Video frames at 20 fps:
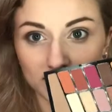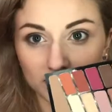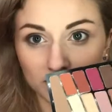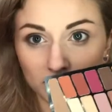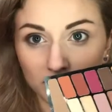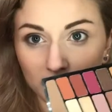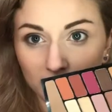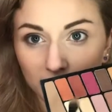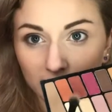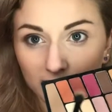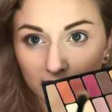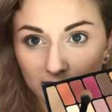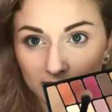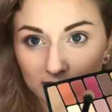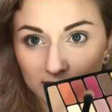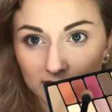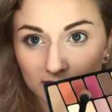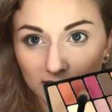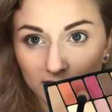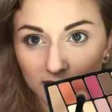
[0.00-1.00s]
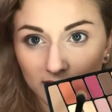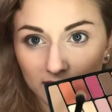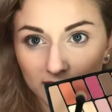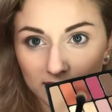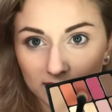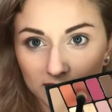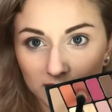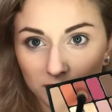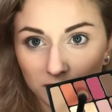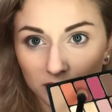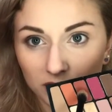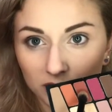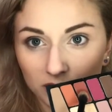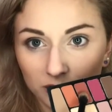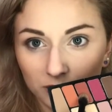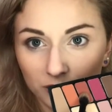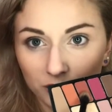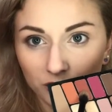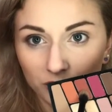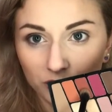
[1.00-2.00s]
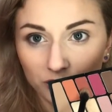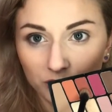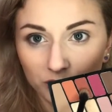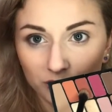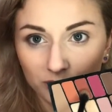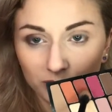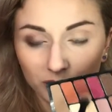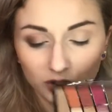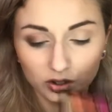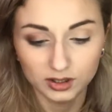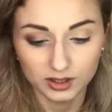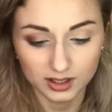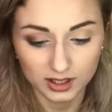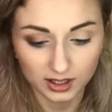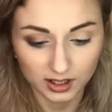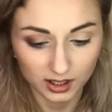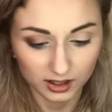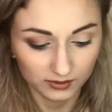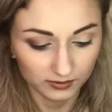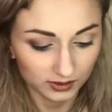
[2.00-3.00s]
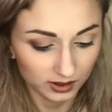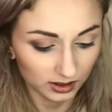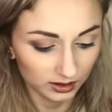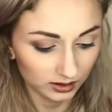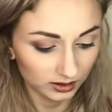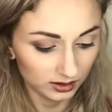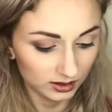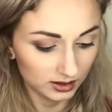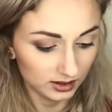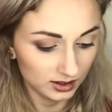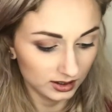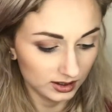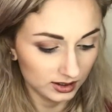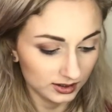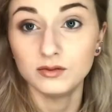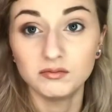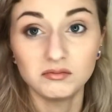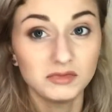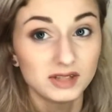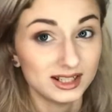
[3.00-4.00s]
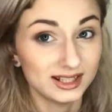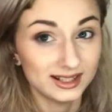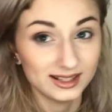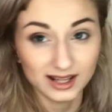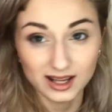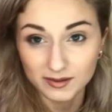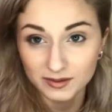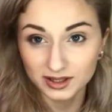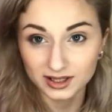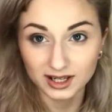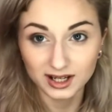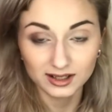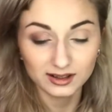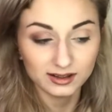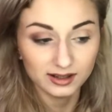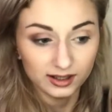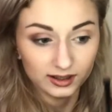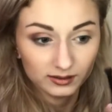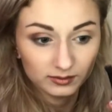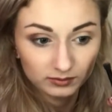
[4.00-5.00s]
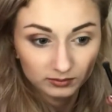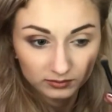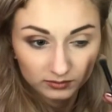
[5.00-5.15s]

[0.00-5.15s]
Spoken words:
This one has a similar maroon burgundy kind of color. The same exact thing.